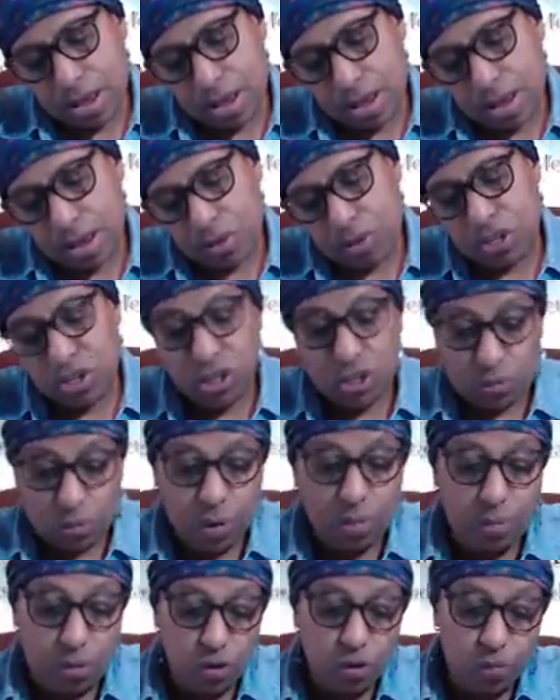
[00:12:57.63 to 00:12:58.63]
which is
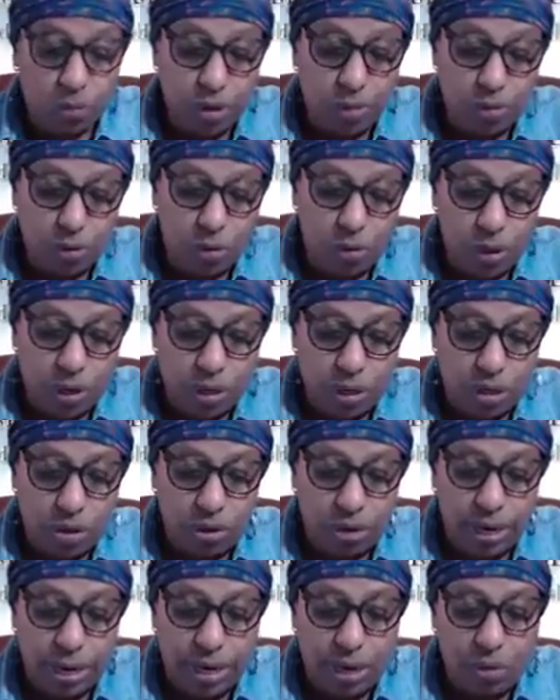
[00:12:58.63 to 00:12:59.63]
what most people want to learn
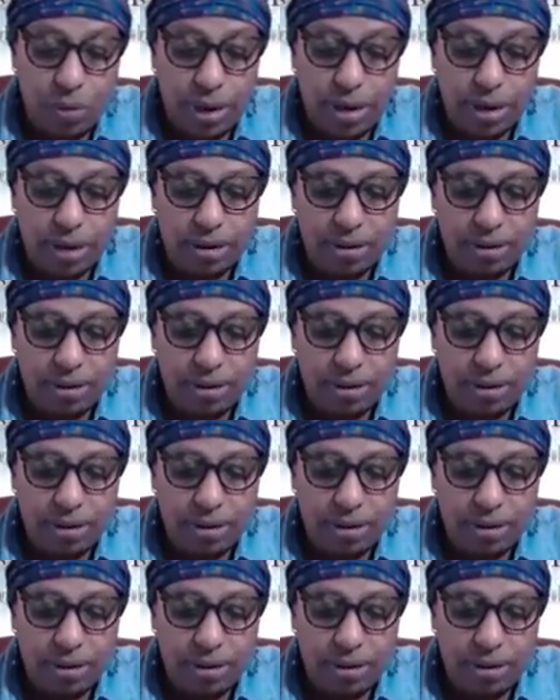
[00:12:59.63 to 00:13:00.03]
anyway.